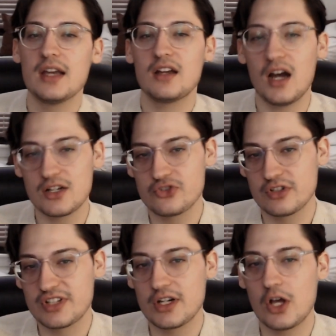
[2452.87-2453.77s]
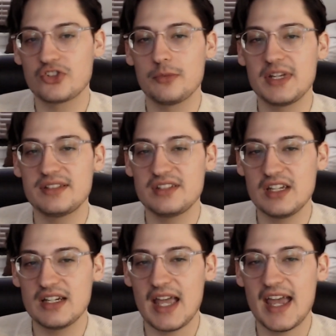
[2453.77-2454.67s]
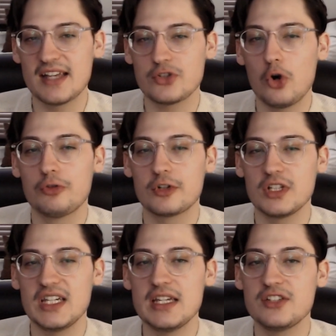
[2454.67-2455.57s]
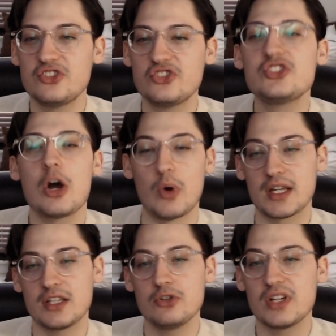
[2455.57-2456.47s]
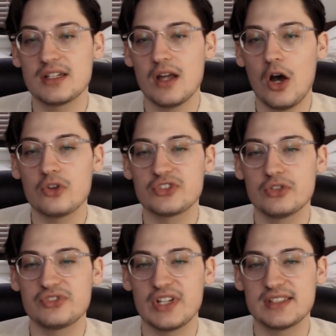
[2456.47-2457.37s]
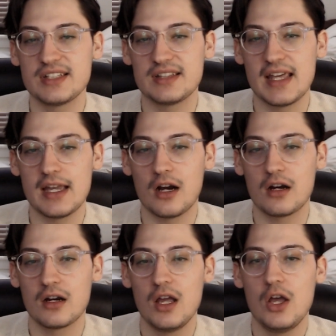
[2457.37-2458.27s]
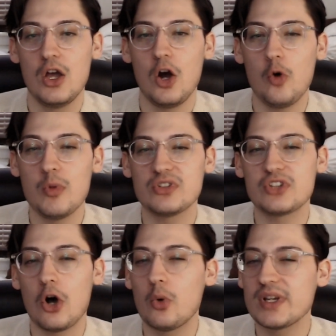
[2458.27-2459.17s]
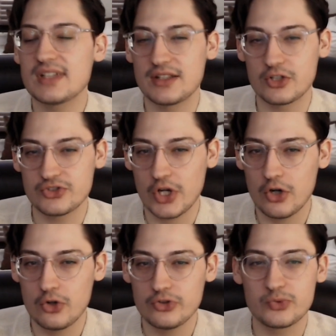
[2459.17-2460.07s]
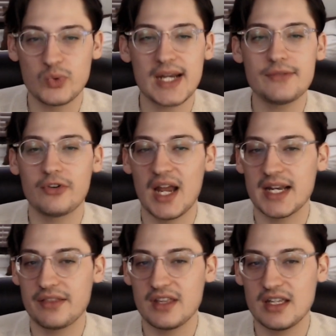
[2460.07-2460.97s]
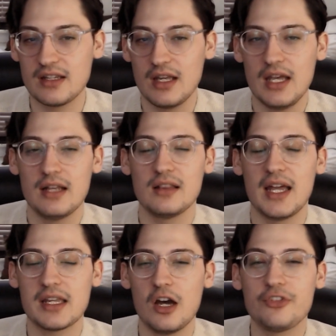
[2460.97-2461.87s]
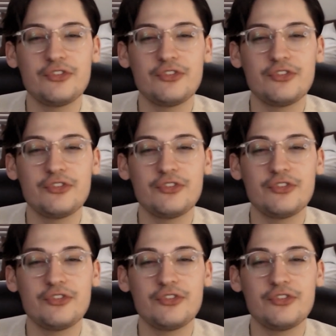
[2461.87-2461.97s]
conjurers can also be seen as overly stoic. You can also sense that they are almost always on their toes, ready for anything, like a